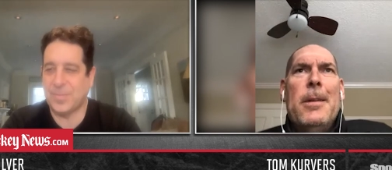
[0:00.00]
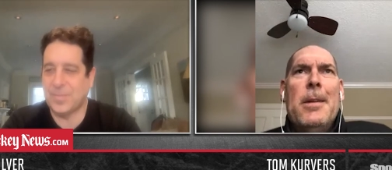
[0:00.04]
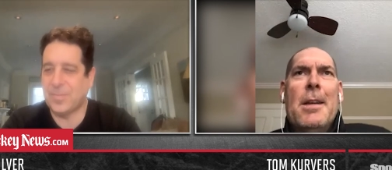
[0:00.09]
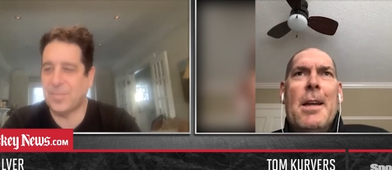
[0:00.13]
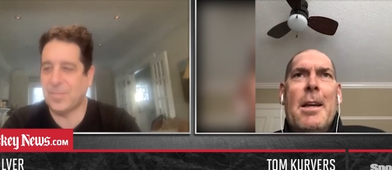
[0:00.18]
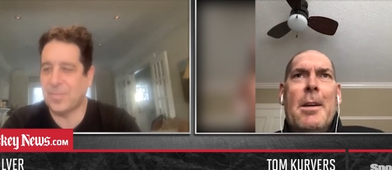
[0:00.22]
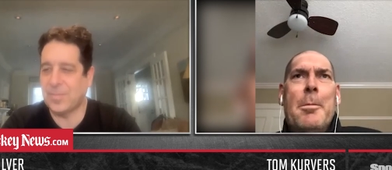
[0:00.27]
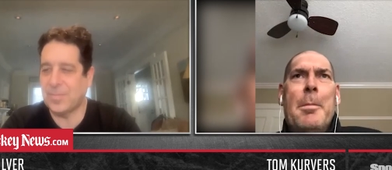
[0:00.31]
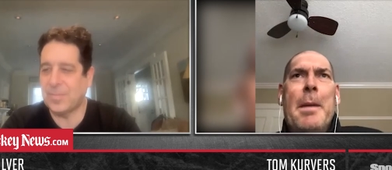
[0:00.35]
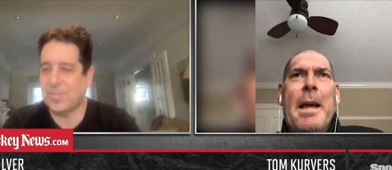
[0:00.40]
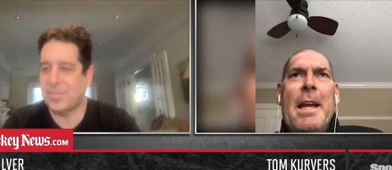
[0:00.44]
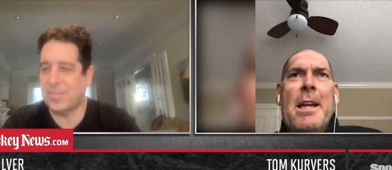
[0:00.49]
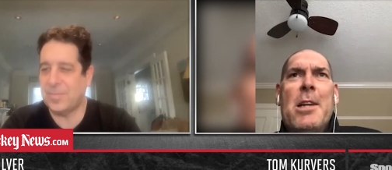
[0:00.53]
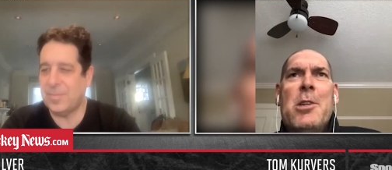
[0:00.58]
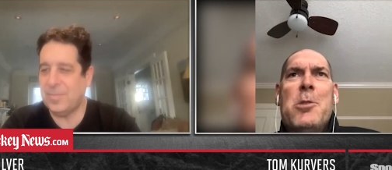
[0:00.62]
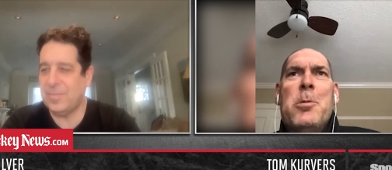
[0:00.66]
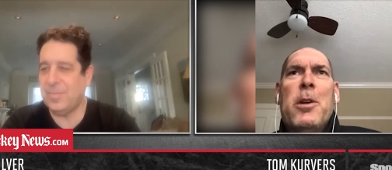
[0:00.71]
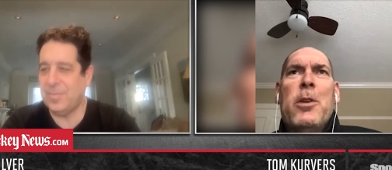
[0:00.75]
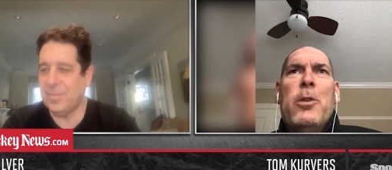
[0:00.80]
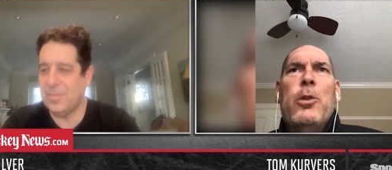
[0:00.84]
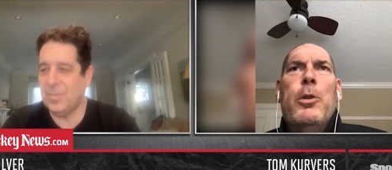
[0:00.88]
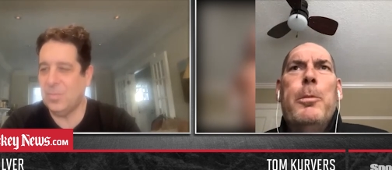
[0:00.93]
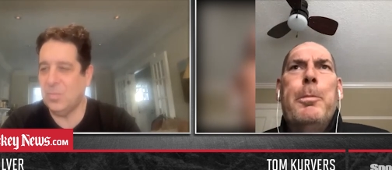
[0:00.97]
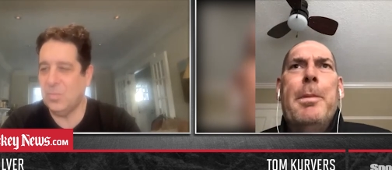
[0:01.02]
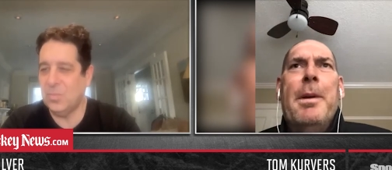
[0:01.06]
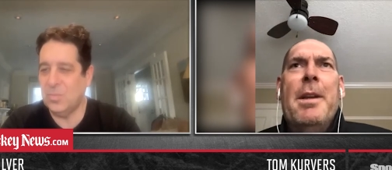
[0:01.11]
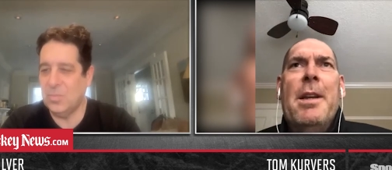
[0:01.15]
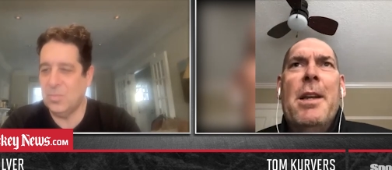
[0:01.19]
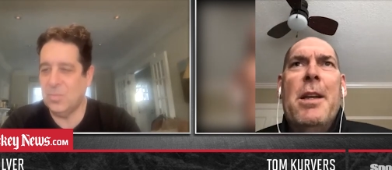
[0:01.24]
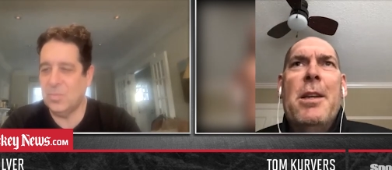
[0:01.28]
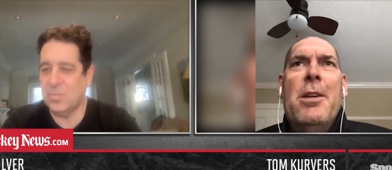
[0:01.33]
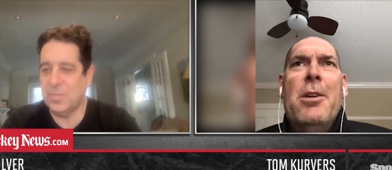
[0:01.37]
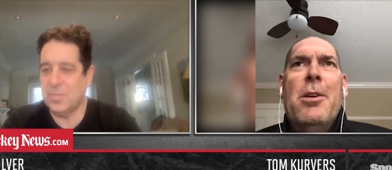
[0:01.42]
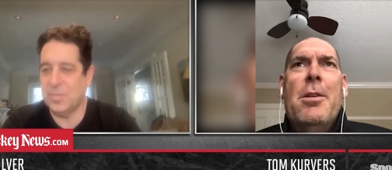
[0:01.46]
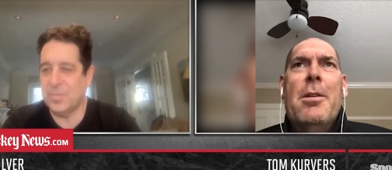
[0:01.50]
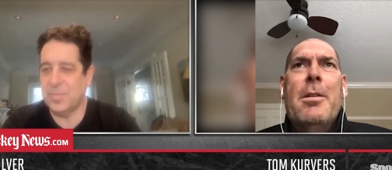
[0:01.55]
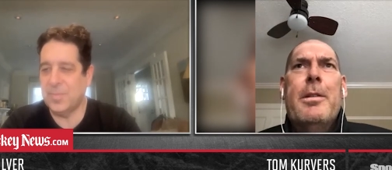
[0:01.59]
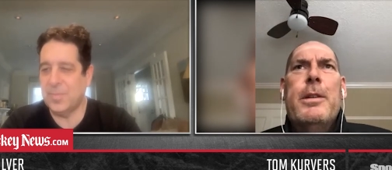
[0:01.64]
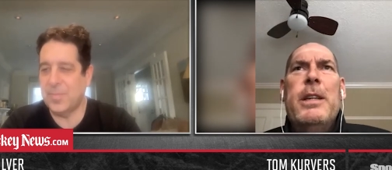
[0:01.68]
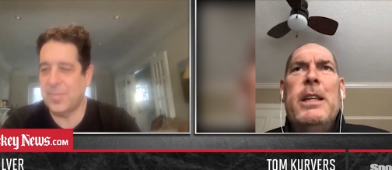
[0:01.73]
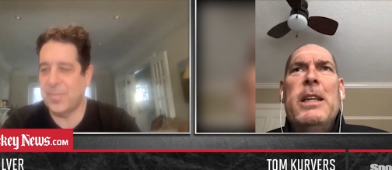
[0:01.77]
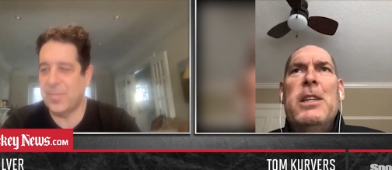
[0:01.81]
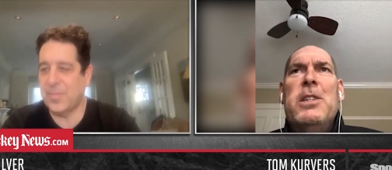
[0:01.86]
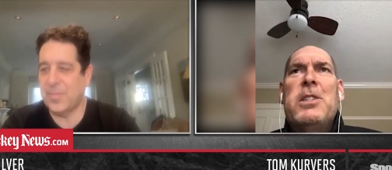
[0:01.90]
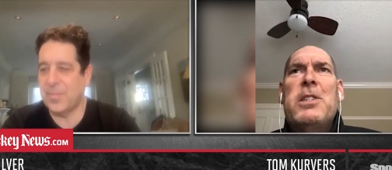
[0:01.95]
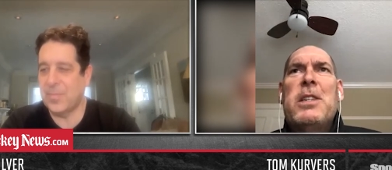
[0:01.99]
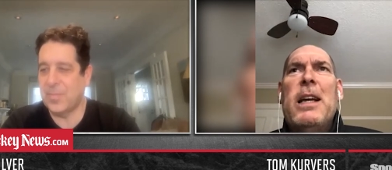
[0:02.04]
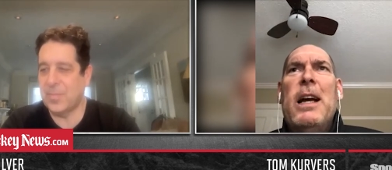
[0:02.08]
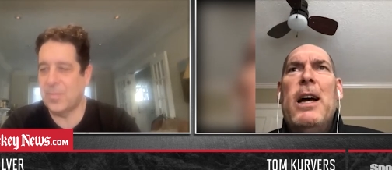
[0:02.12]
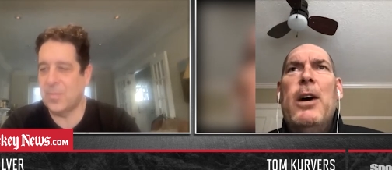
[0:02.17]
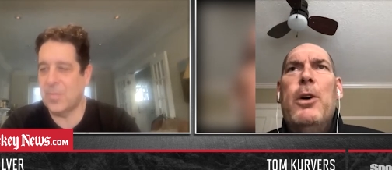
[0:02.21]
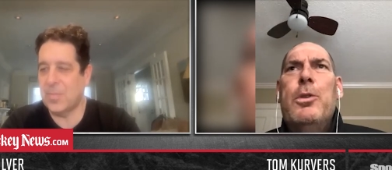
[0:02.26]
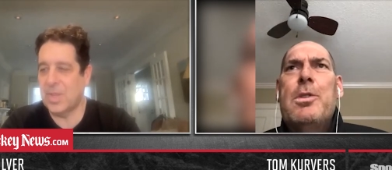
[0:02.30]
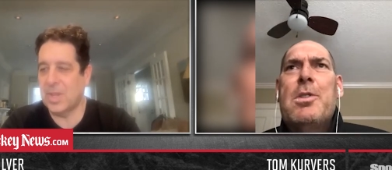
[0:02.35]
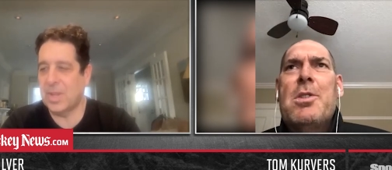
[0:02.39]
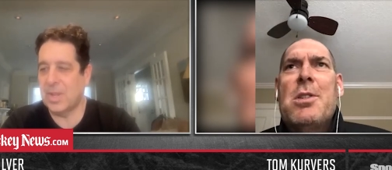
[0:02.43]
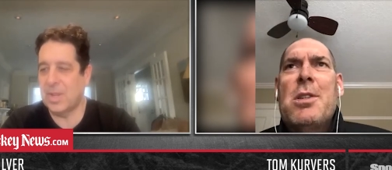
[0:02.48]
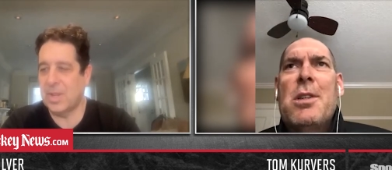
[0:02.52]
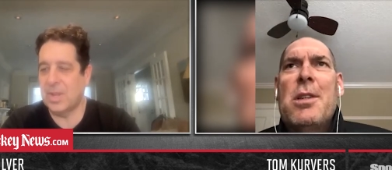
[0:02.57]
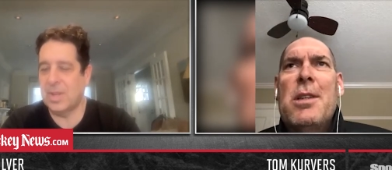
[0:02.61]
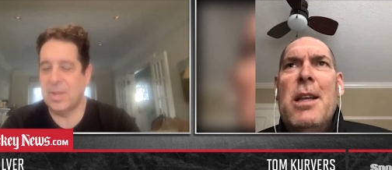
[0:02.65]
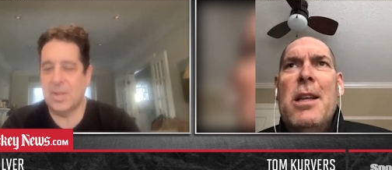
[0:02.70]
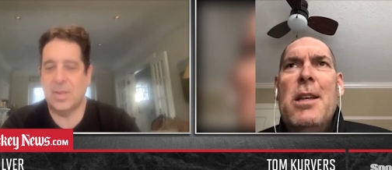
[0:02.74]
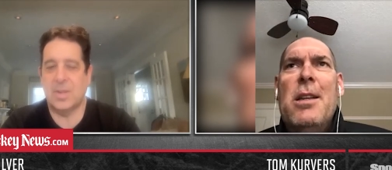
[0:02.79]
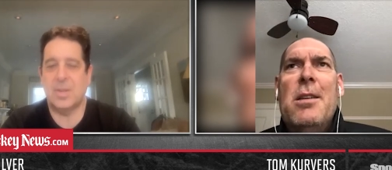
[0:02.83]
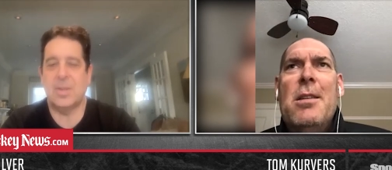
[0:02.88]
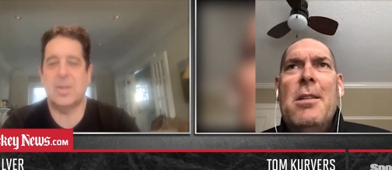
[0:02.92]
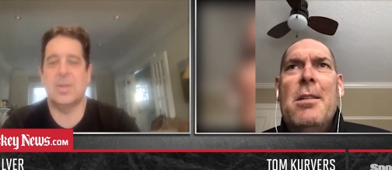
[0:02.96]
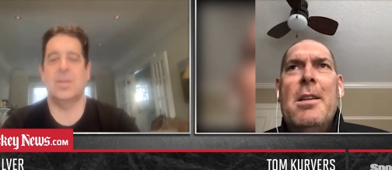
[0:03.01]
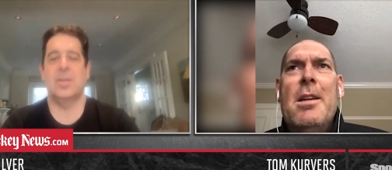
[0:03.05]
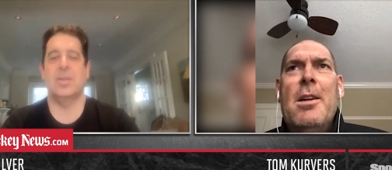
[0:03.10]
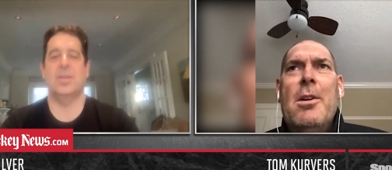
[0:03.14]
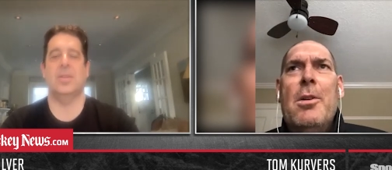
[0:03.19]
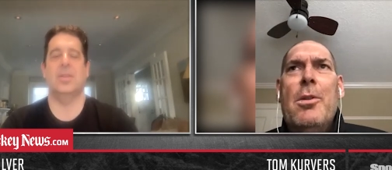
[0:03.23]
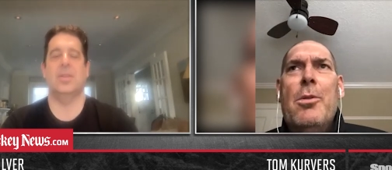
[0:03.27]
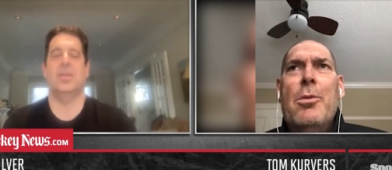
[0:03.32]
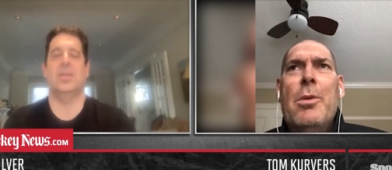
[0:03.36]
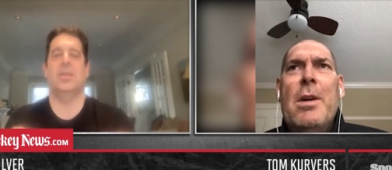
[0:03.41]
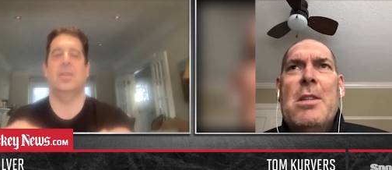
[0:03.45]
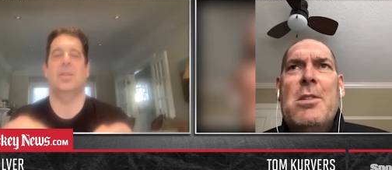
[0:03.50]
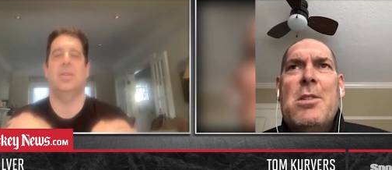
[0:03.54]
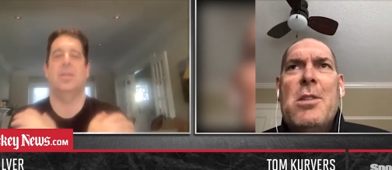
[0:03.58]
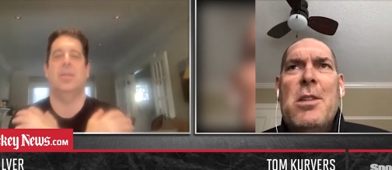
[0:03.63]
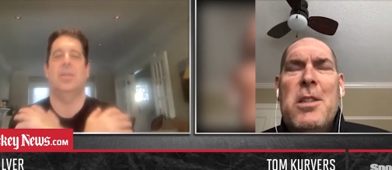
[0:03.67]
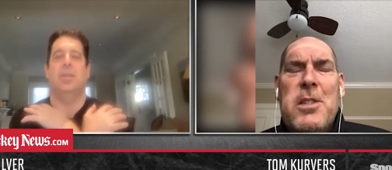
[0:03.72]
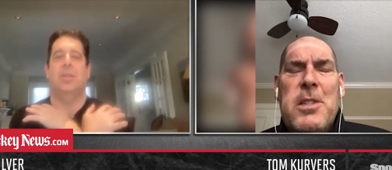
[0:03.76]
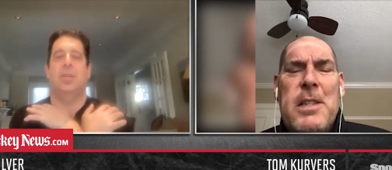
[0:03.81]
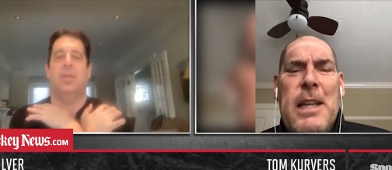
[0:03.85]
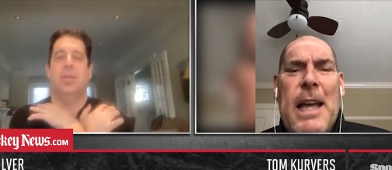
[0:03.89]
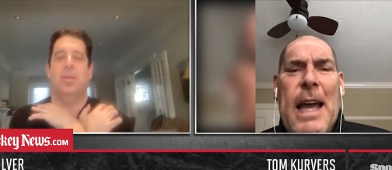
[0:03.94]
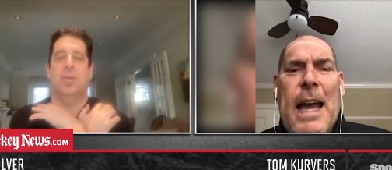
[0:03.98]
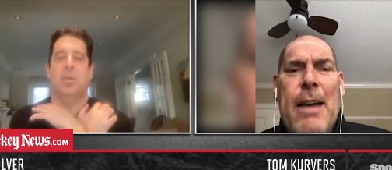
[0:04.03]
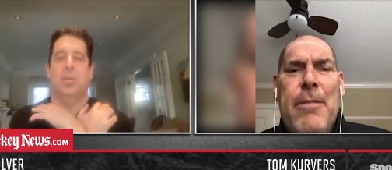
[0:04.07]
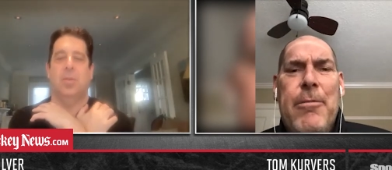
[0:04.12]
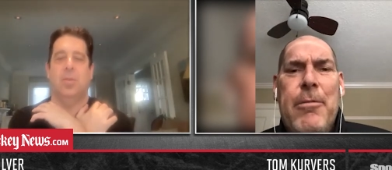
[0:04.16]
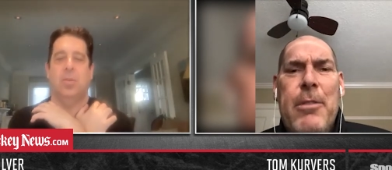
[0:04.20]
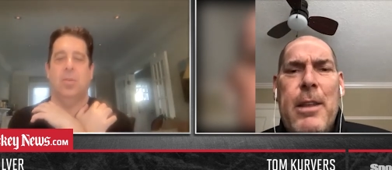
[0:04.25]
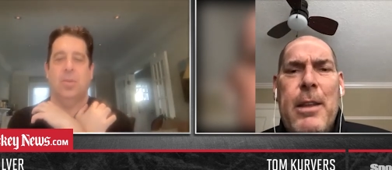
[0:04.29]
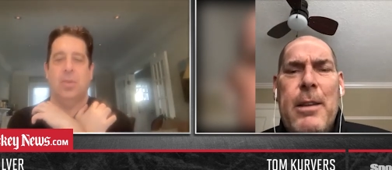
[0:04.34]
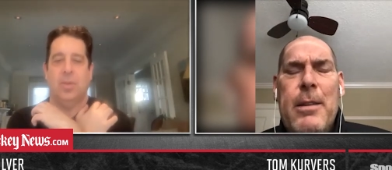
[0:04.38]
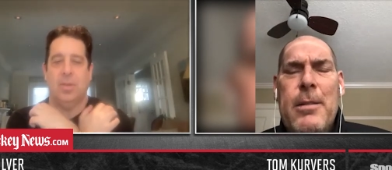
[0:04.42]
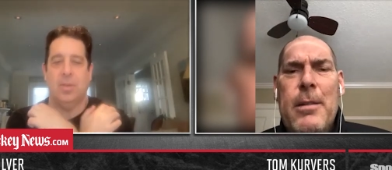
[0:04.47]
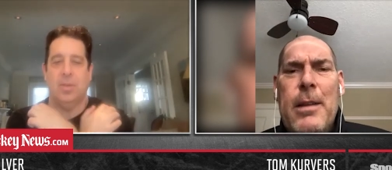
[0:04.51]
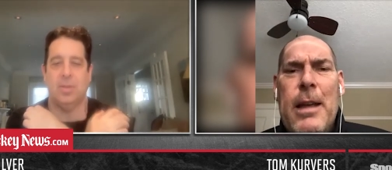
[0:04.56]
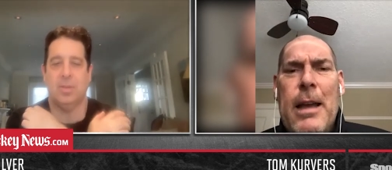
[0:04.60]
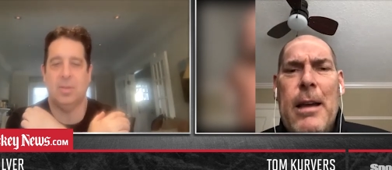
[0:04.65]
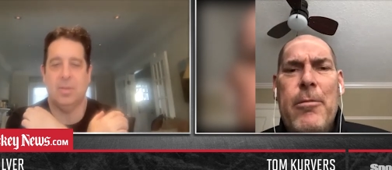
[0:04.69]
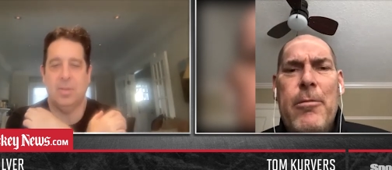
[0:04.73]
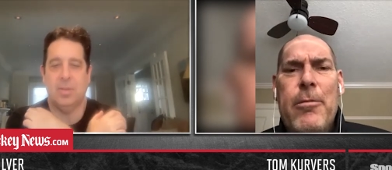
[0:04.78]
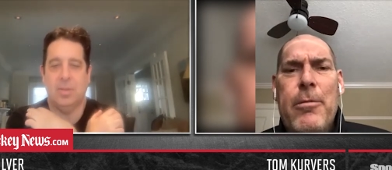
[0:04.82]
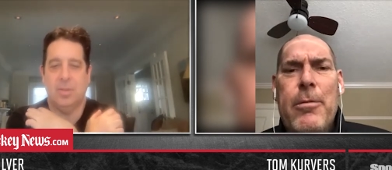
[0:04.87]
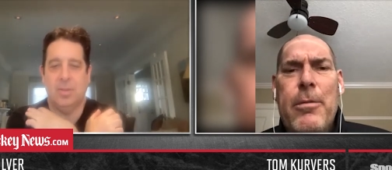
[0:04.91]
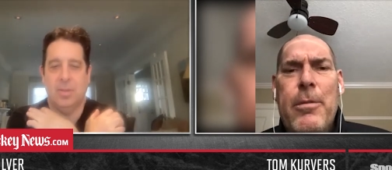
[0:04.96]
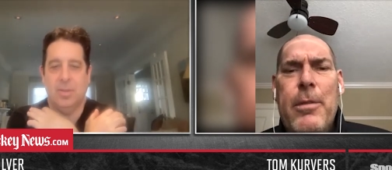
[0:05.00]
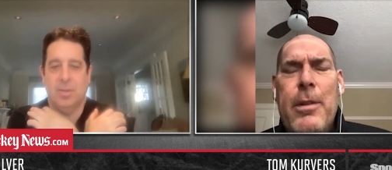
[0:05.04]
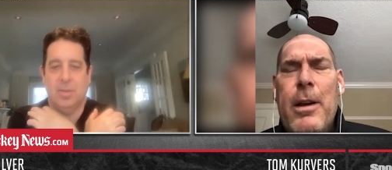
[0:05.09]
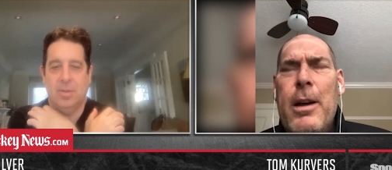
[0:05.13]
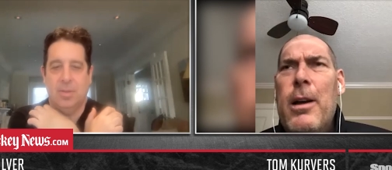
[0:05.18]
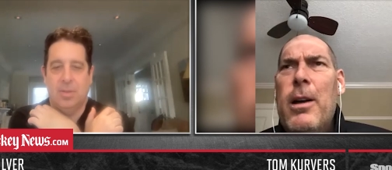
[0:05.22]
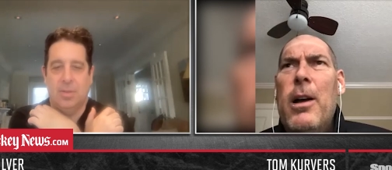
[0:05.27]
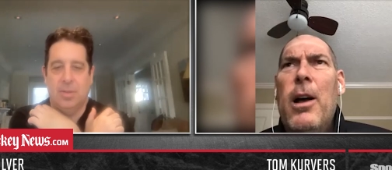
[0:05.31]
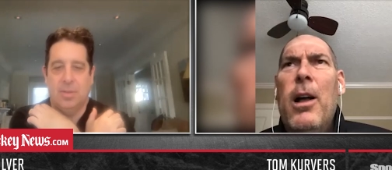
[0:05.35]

Speaker 1: you got your management group and then your key scouts and then you know the rest of the staff that have uh,